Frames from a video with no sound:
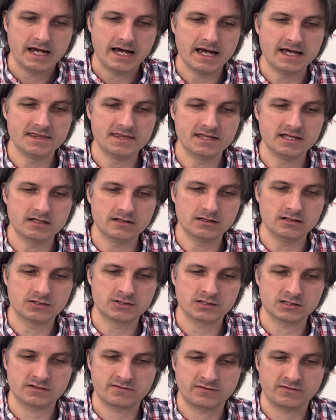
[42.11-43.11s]
And then
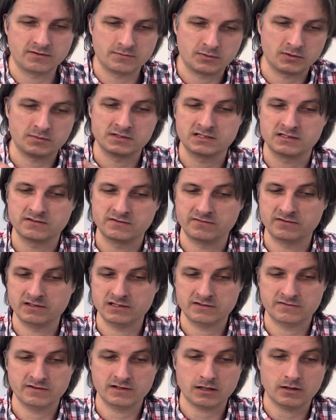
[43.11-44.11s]
just for the purposes of this
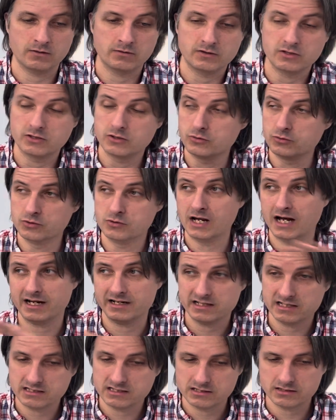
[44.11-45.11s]
video, you do not
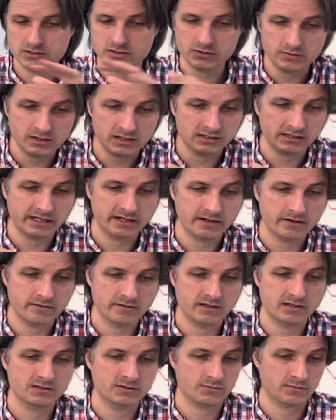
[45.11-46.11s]
need to do a layer
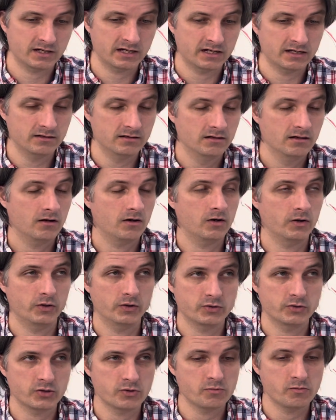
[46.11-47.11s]
that is red, although
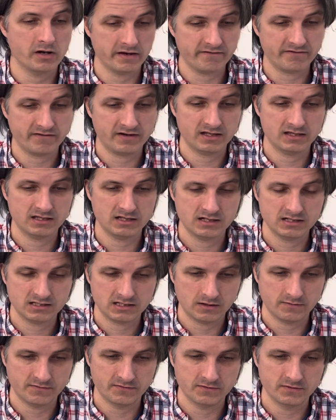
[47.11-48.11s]
you might find that it's
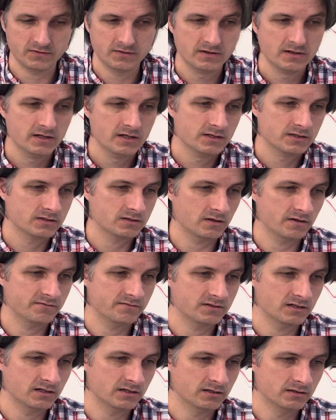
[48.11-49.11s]
helpful. So I've
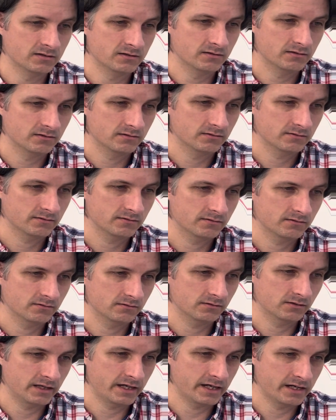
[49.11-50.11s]
done
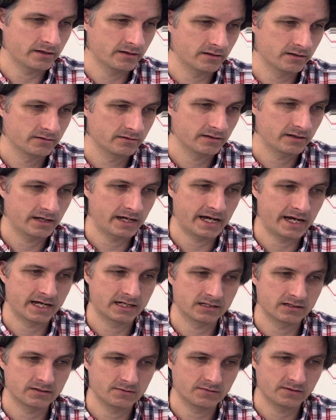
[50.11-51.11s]
layer, add
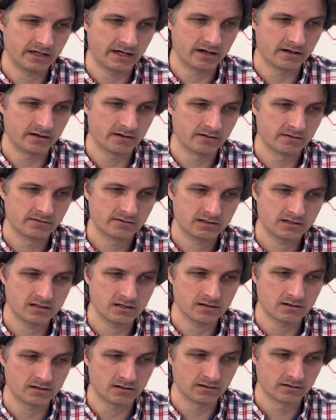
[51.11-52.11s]
a new layer
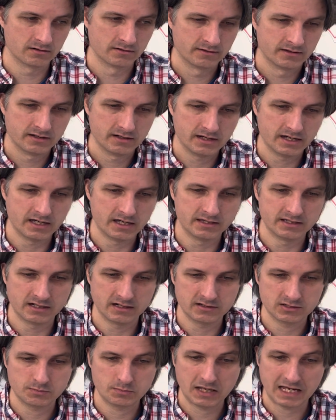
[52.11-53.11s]
here, and then I
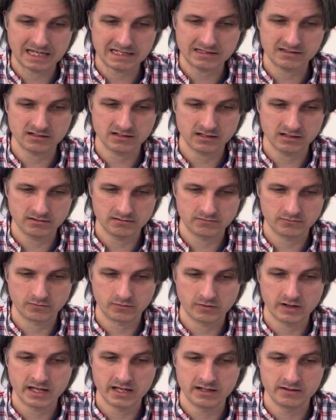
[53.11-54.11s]
just painted it
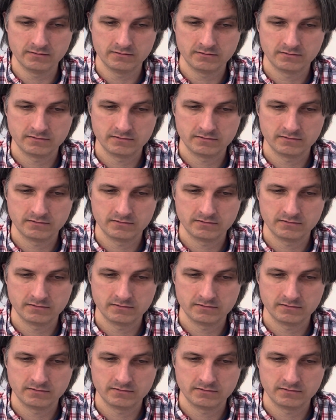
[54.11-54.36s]
red.